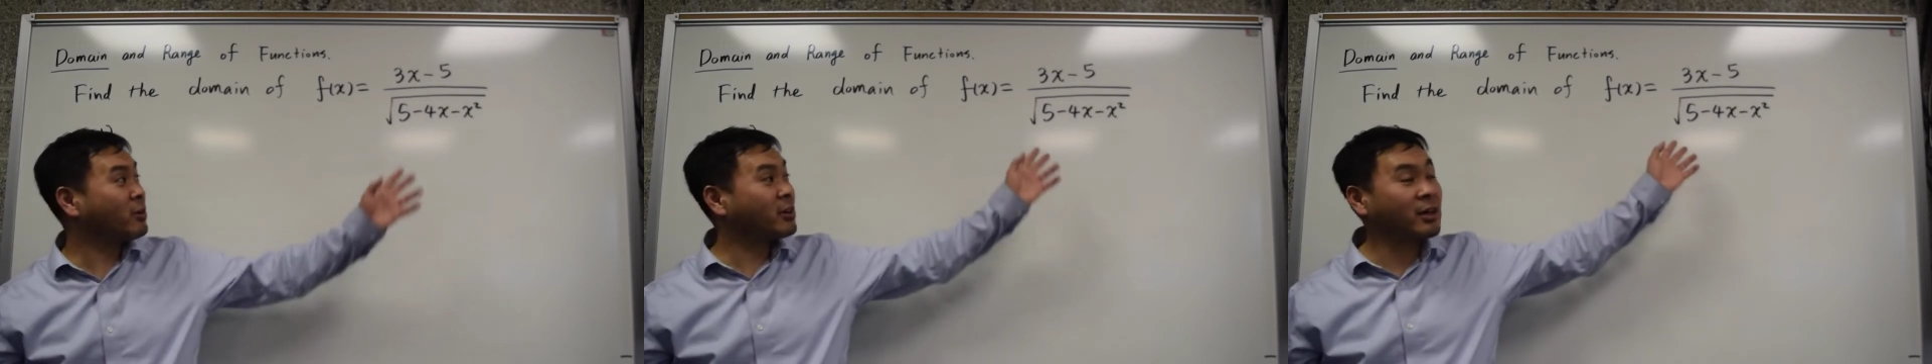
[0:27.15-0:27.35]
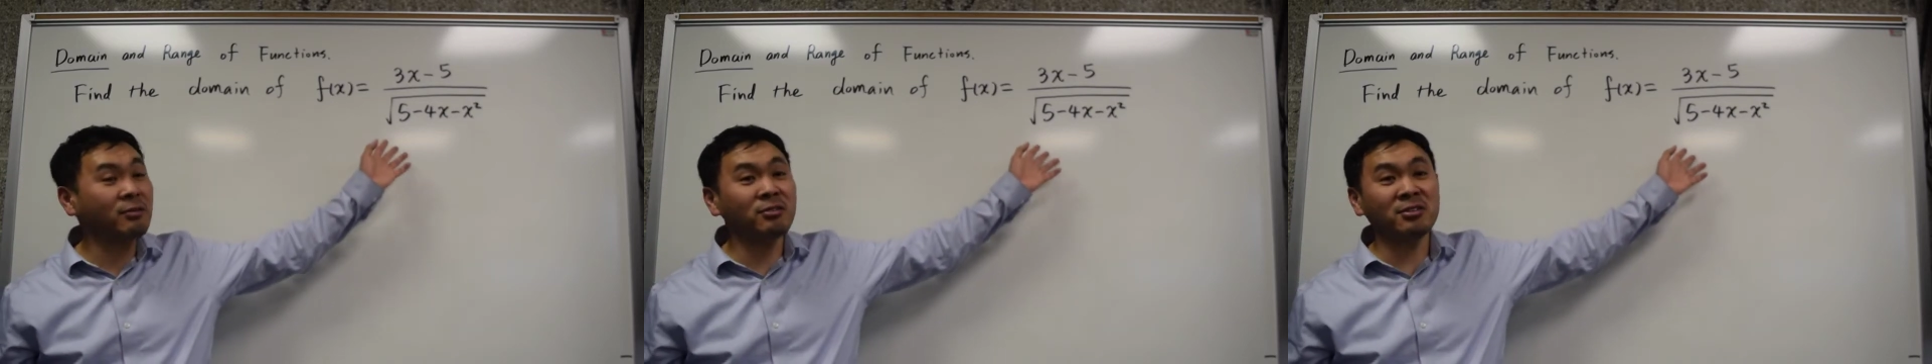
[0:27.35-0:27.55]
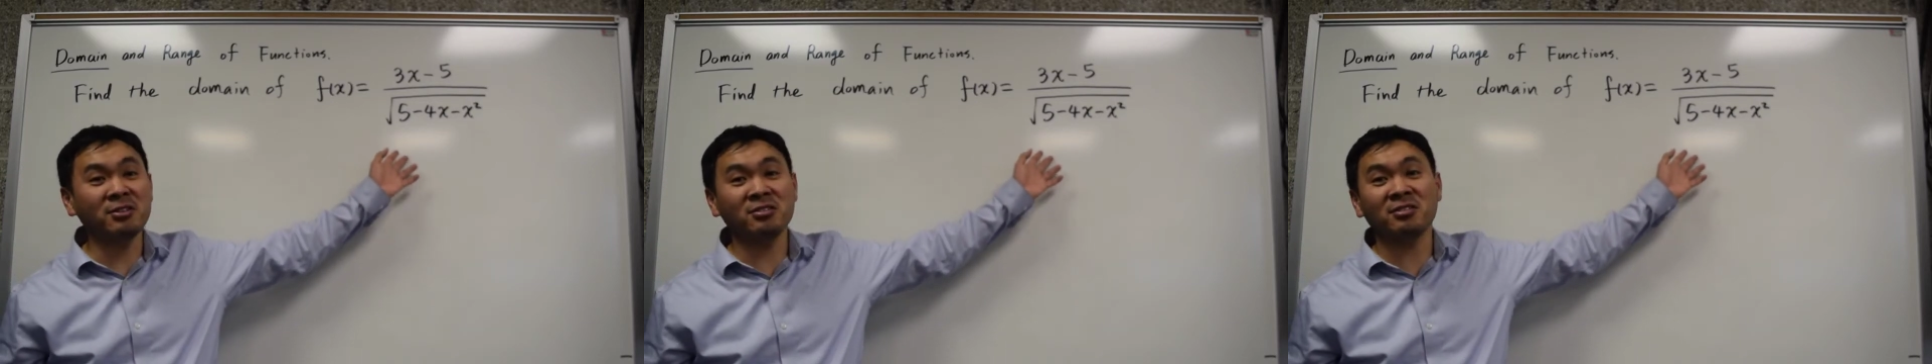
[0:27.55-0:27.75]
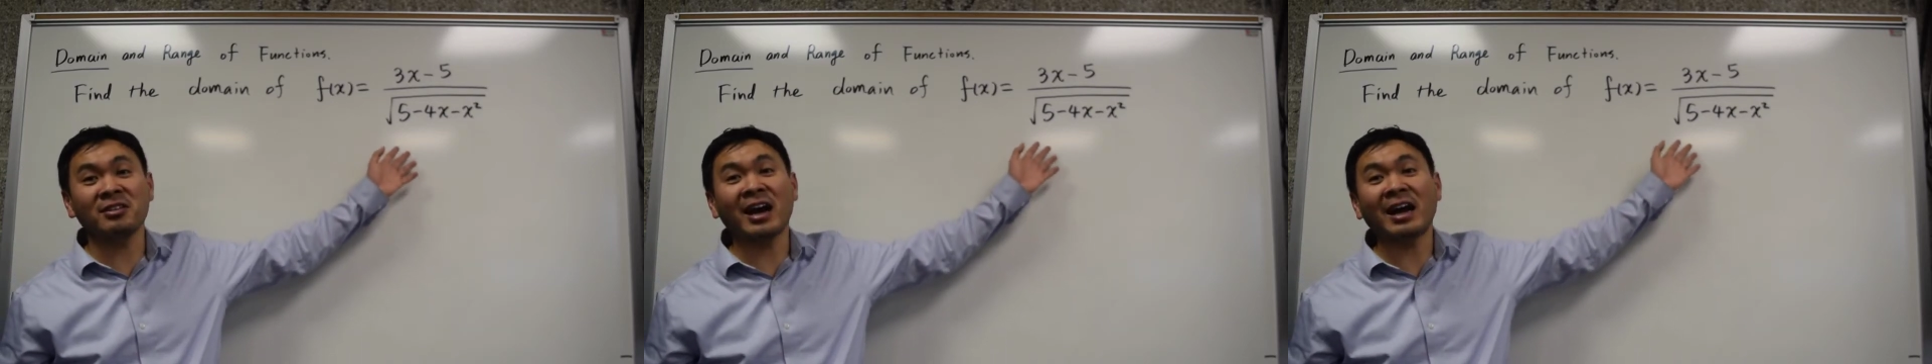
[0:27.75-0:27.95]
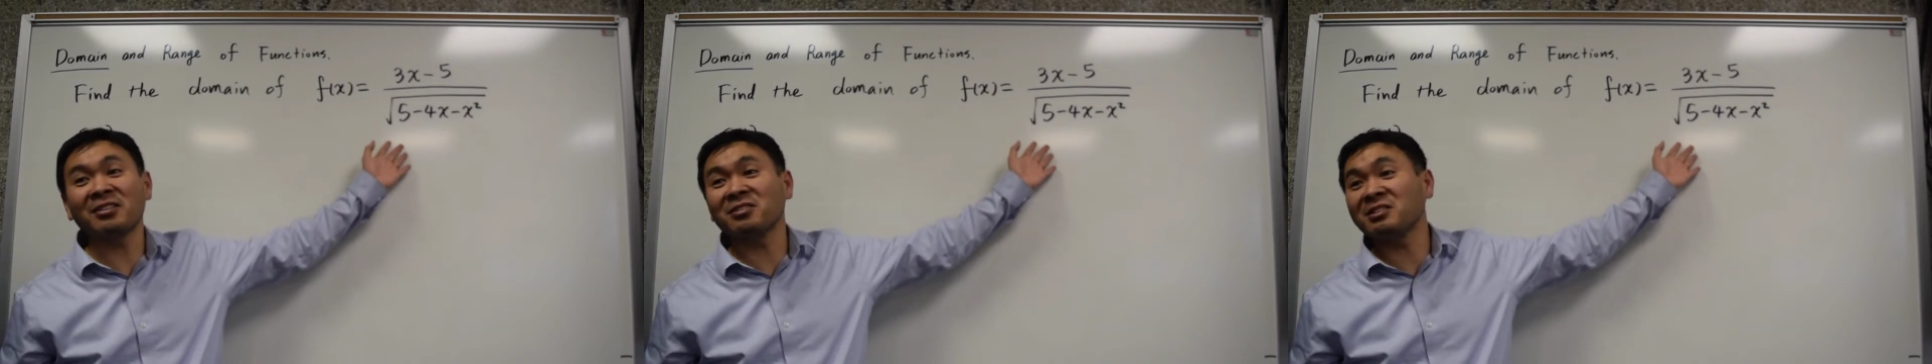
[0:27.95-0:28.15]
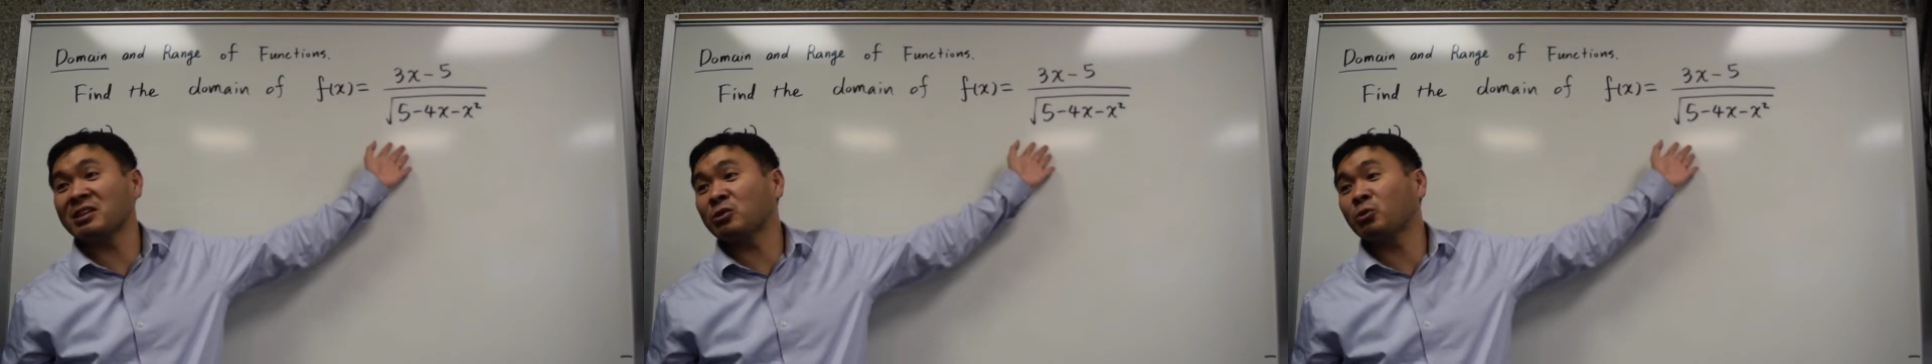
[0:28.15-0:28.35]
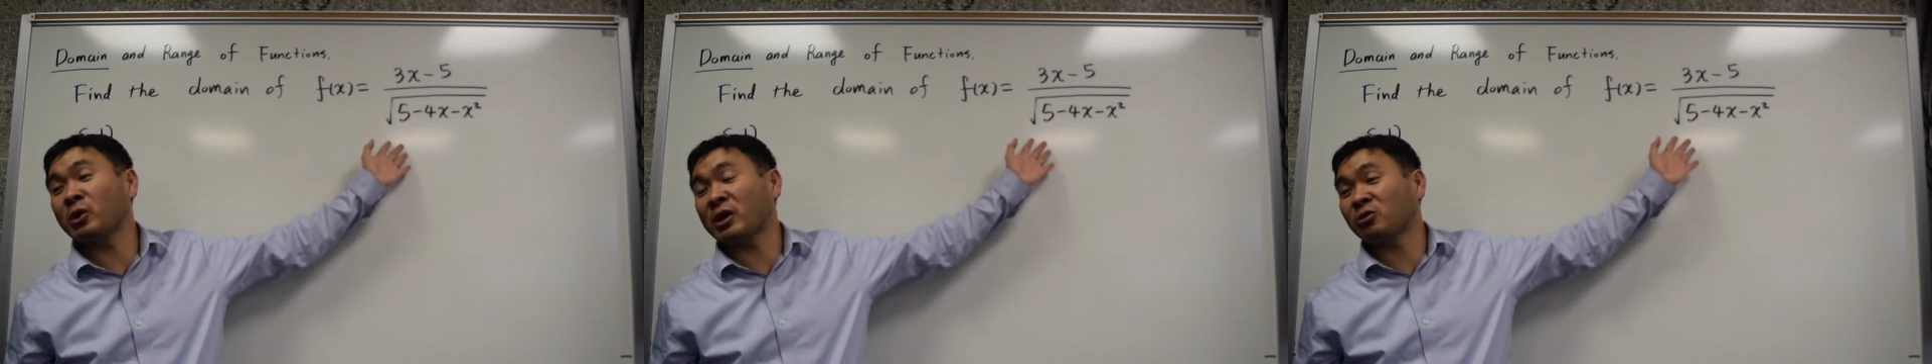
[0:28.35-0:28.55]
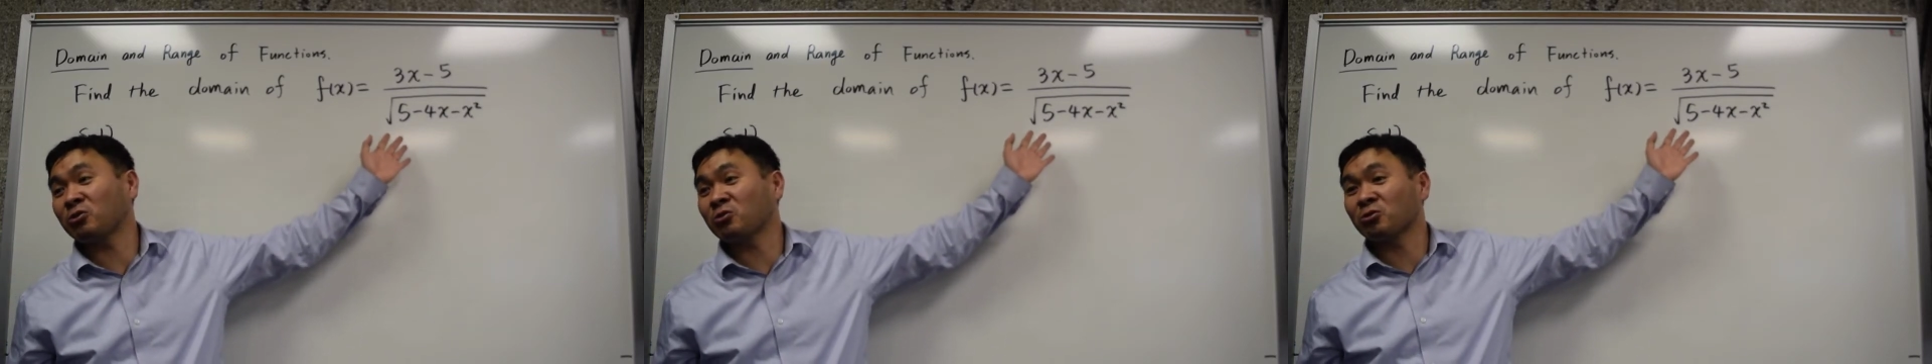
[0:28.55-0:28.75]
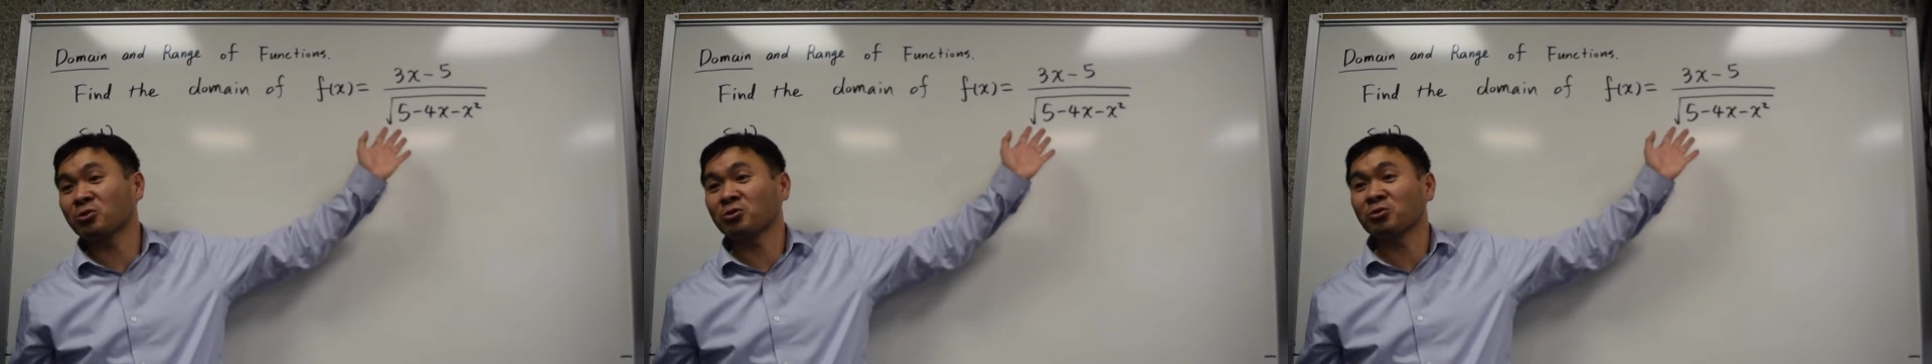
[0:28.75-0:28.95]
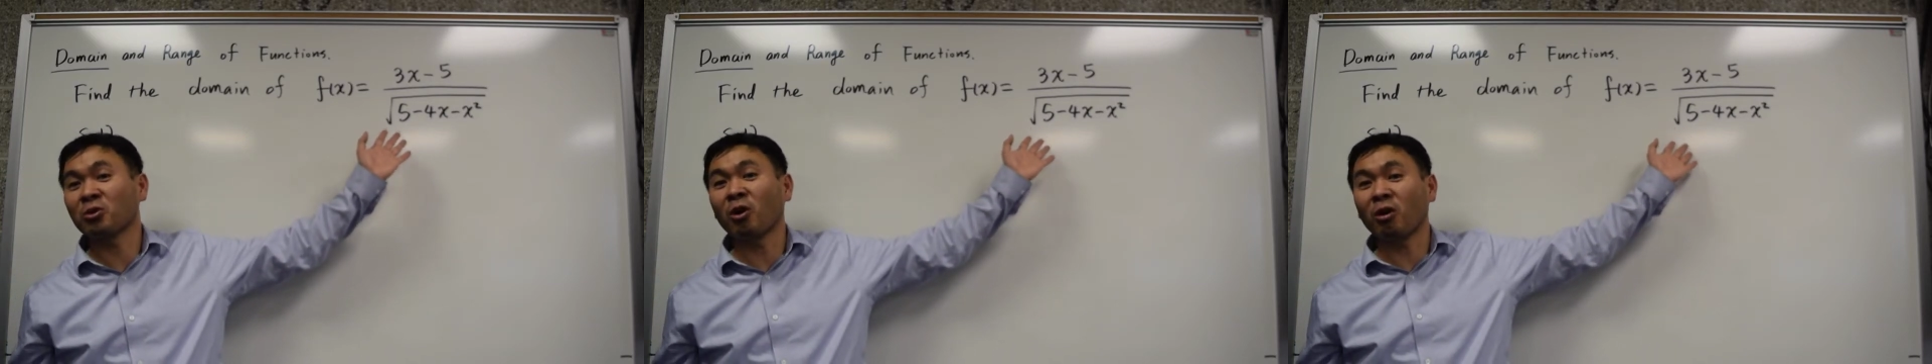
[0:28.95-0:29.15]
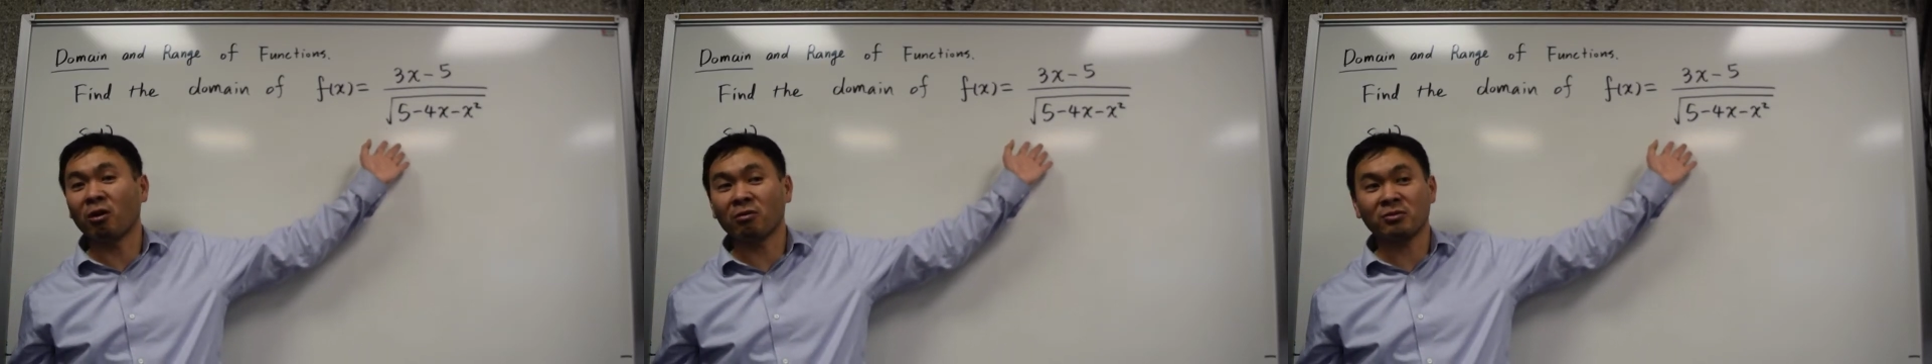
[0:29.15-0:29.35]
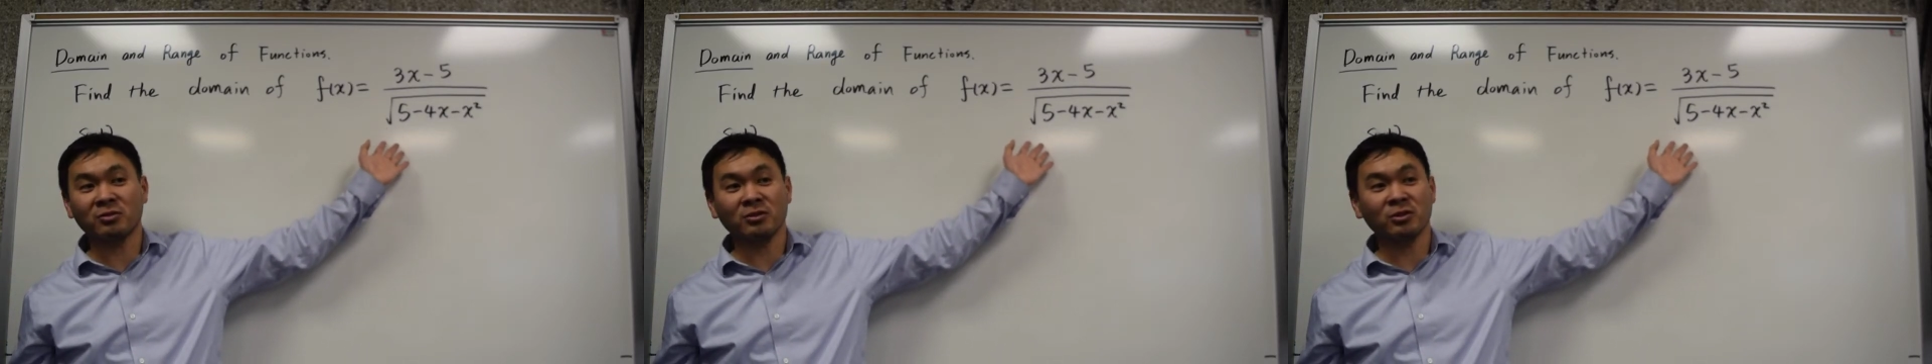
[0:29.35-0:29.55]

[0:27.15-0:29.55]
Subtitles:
given is not an equation to solve.